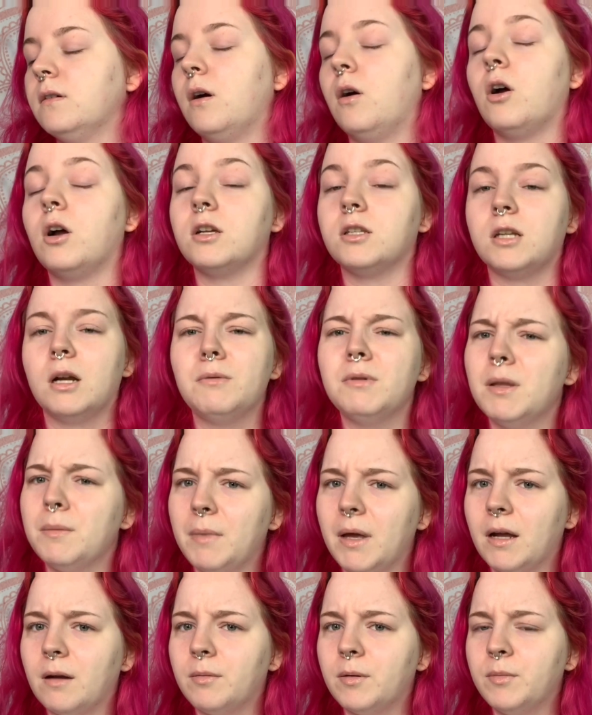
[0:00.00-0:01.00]
I'll start with the
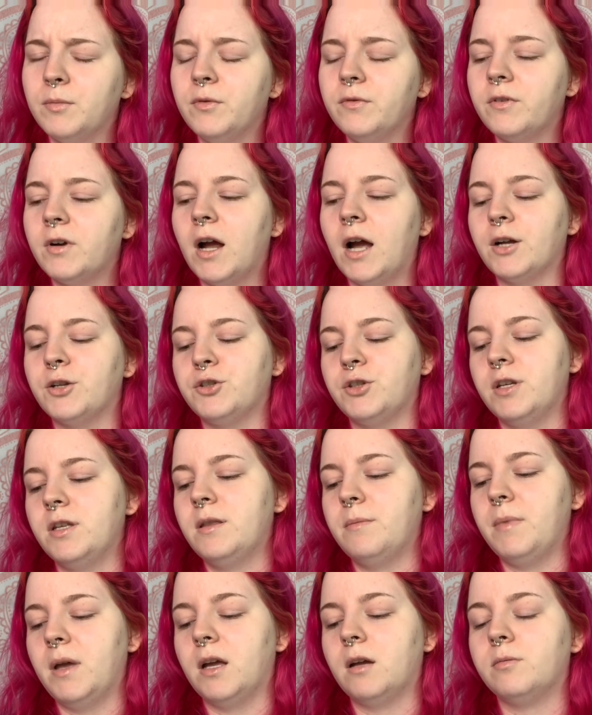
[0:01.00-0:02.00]
makeup remover. Actually,
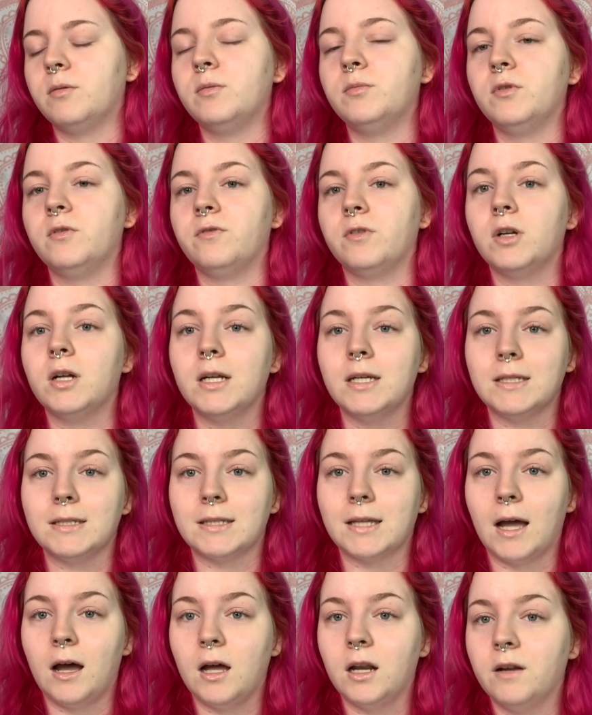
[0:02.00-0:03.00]
the makeup remover is
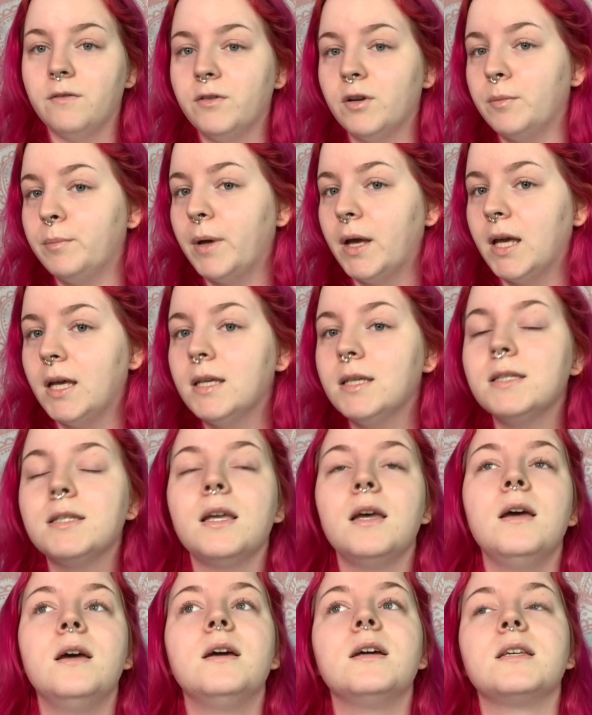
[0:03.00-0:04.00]
kind of your base,
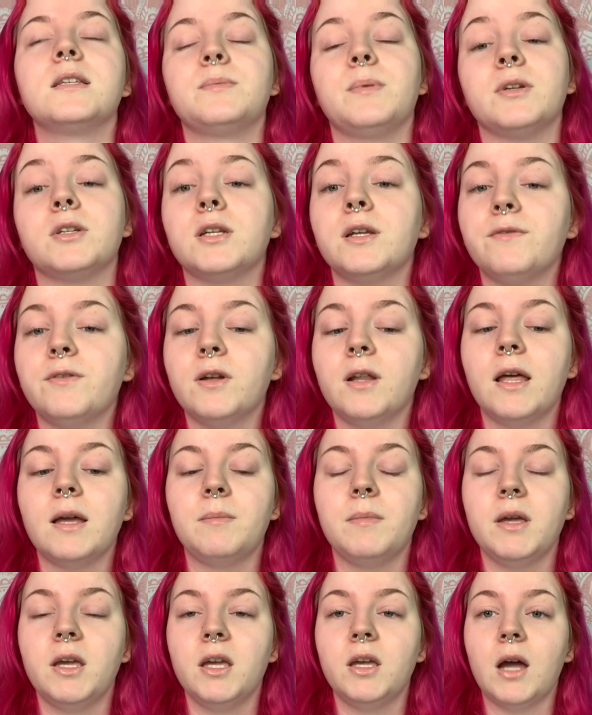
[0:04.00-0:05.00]
especially if you're like
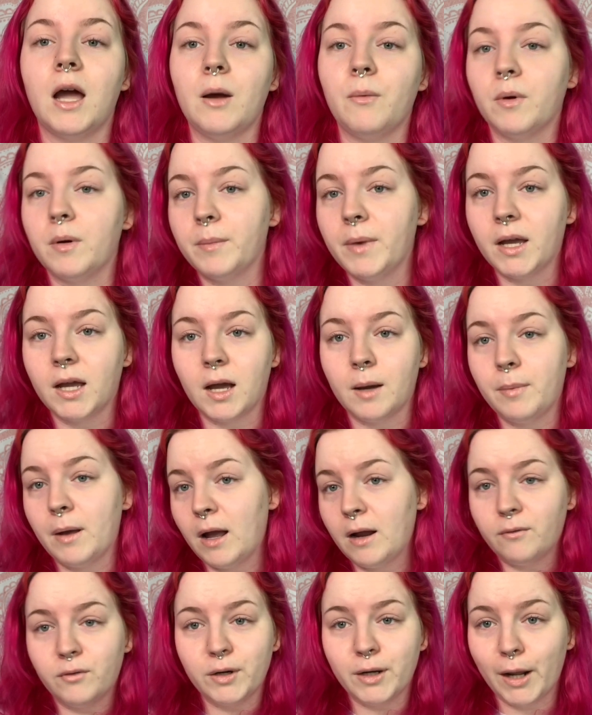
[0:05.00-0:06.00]
me. I wear makeup
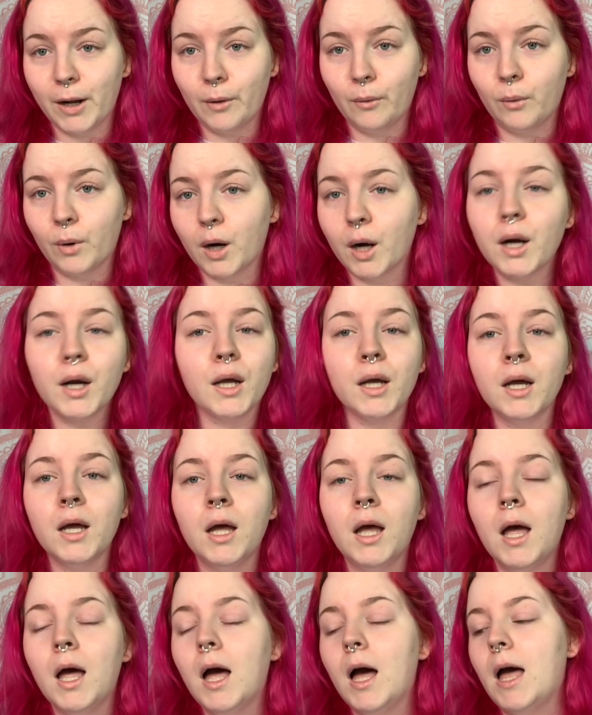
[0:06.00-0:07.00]
every day to work,
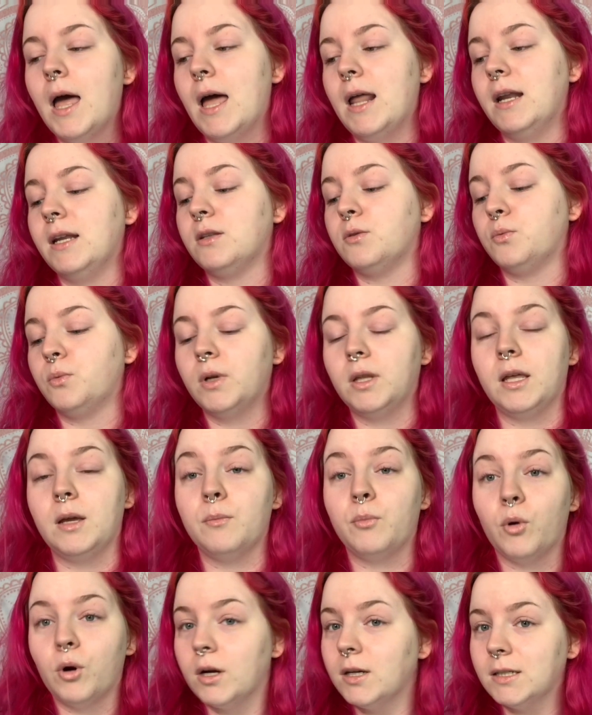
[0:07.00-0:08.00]
and it's really
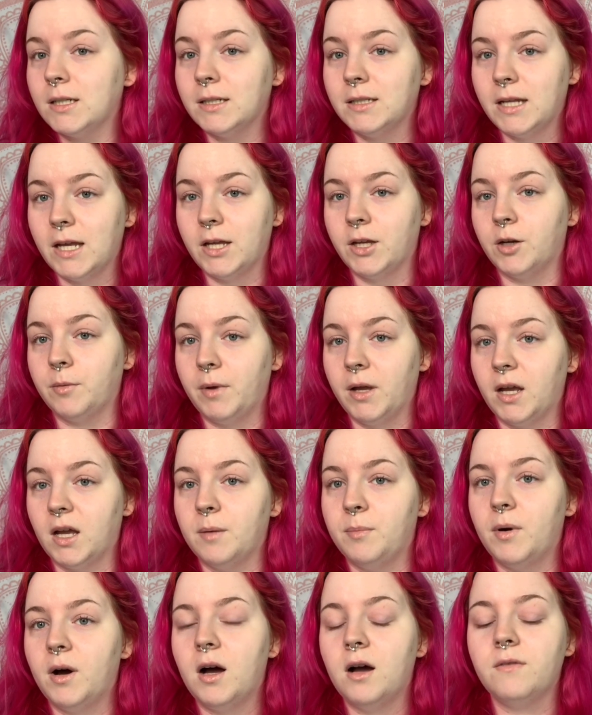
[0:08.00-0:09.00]
important to take your
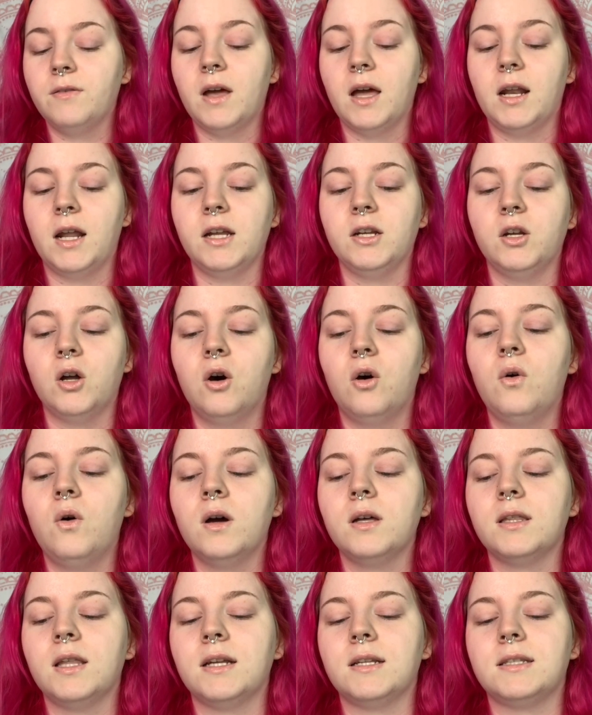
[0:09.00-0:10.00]
makeup off. And I
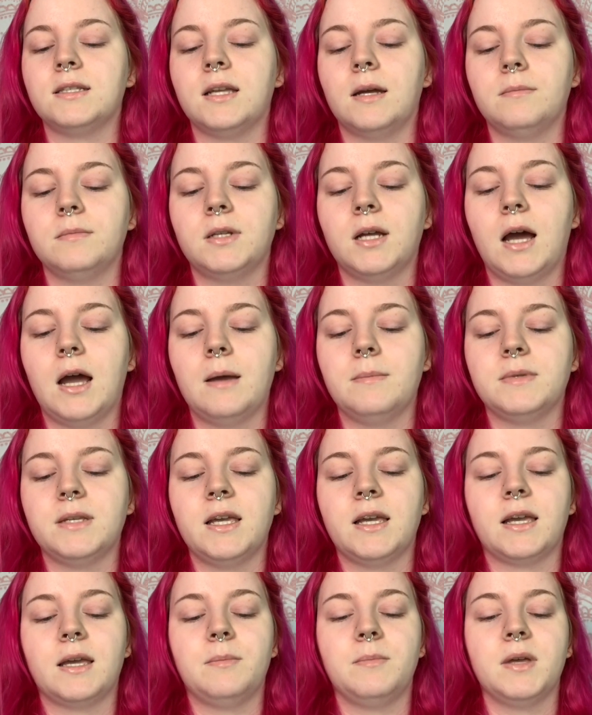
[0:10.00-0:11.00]
know that sometimes
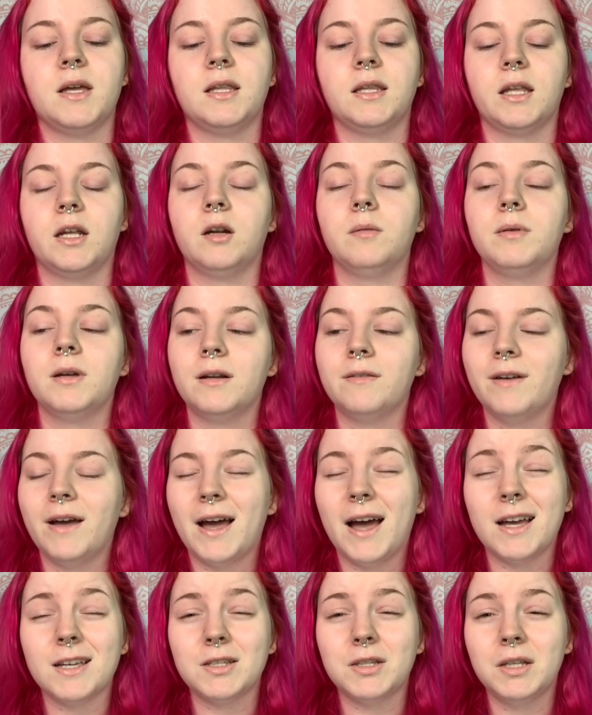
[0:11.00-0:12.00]
it can be a little bit of a
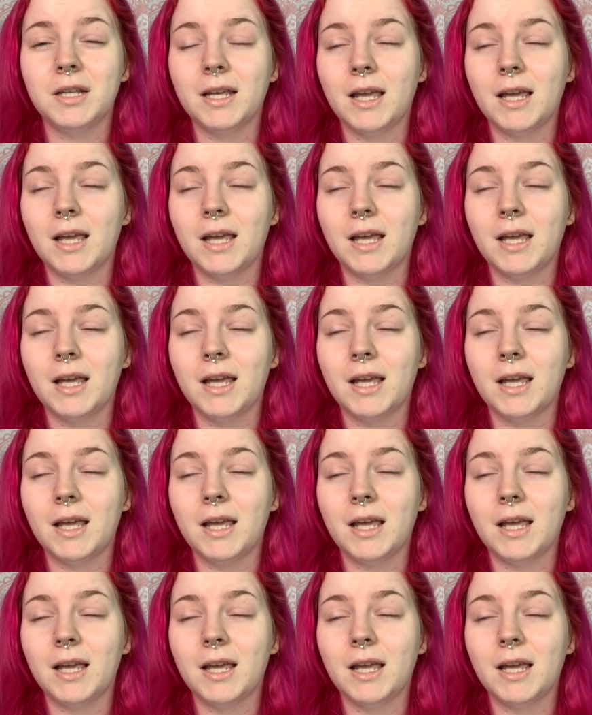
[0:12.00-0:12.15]
hassle